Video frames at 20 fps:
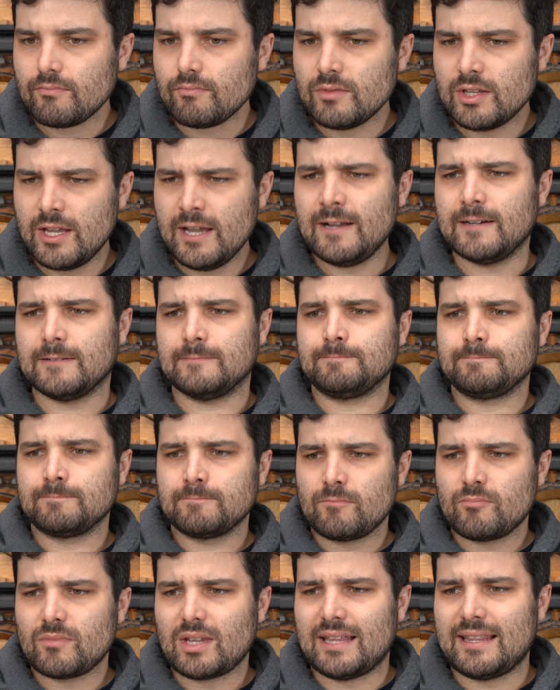Yeah,
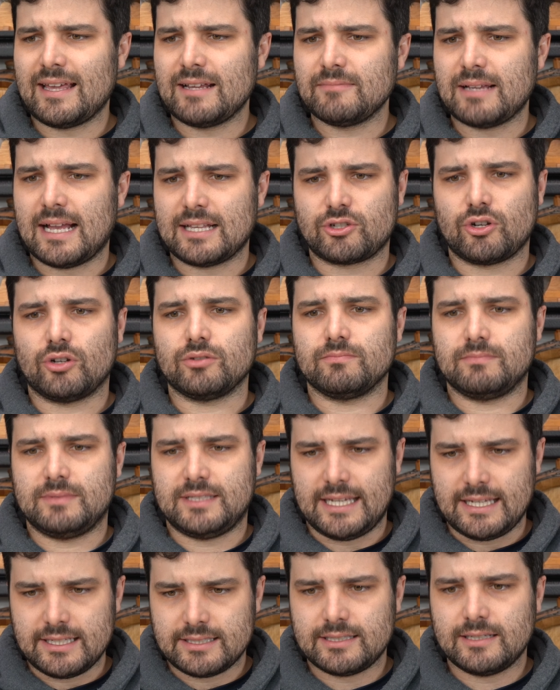and then it's got
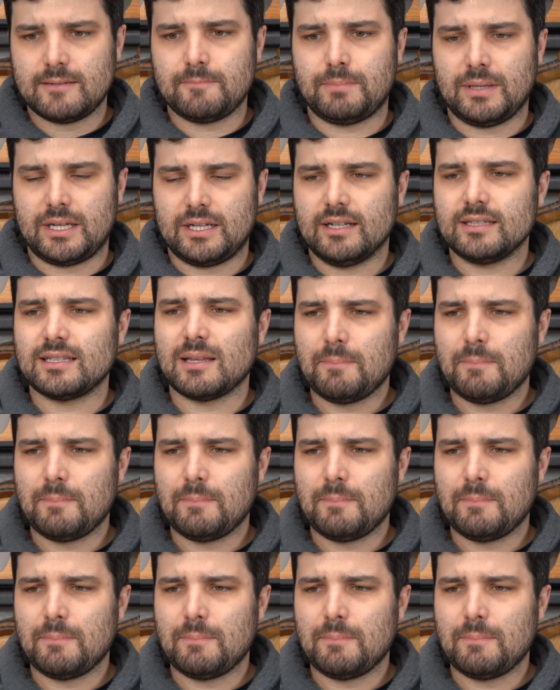decent bitterness.